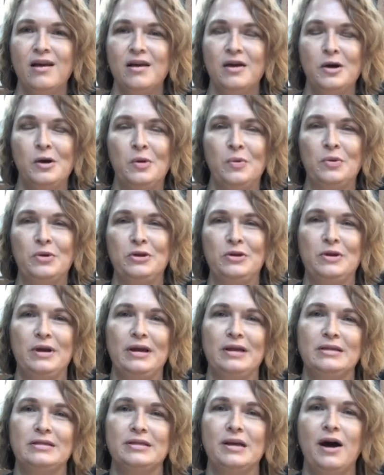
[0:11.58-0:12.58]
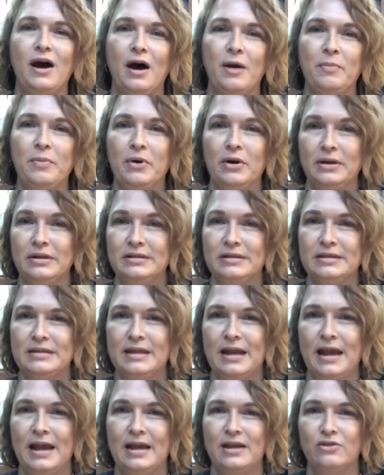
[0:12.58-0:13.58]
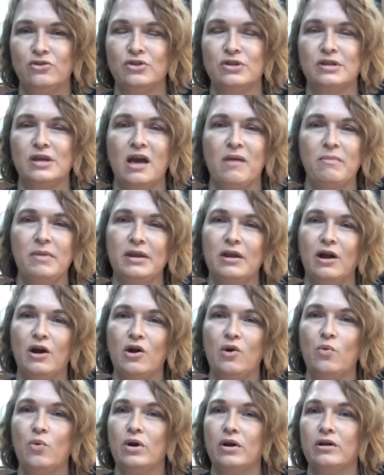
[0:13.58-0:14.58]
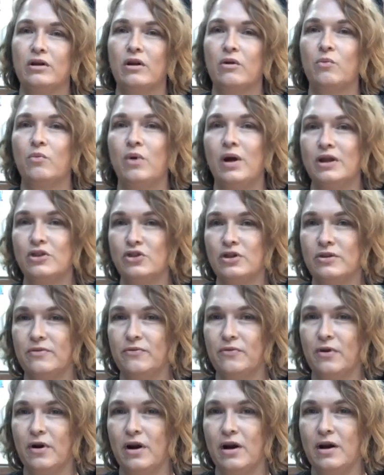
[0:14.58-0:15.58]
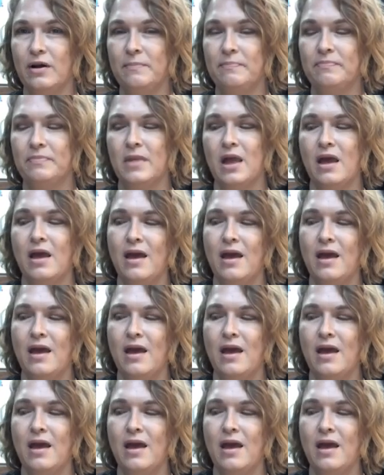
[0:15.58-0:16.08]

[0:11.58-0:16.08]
When you guys hop on today, just let me know where you're watching from